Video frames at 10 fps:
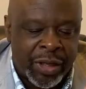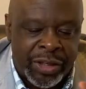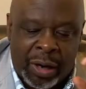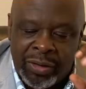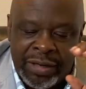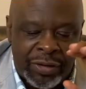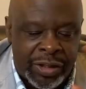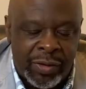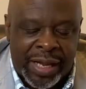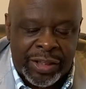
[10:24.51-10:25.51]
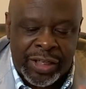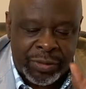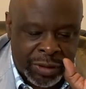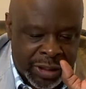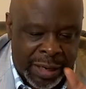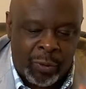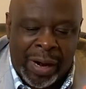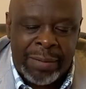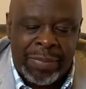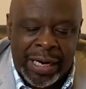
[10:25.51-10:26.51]
Don't even do that. Just get
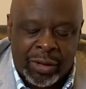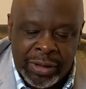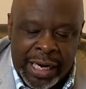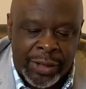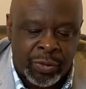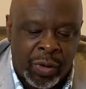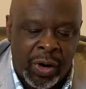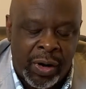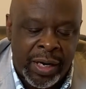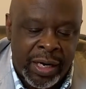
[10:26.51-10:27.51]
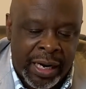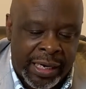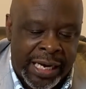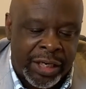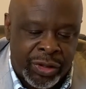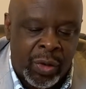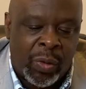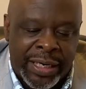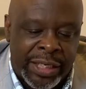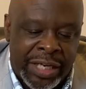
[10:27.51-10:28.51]
right back on God's word and let it do
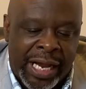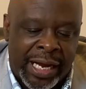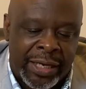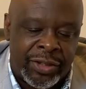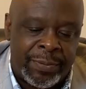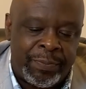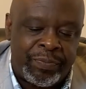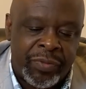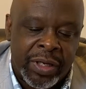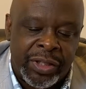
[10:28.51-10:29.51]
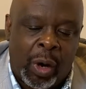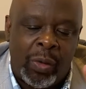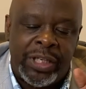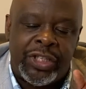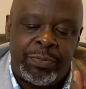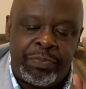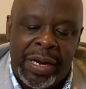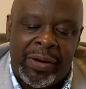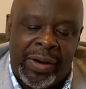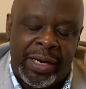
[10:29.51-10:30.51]
what it does. The Holy
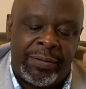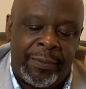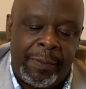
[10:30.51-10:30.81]
Spirit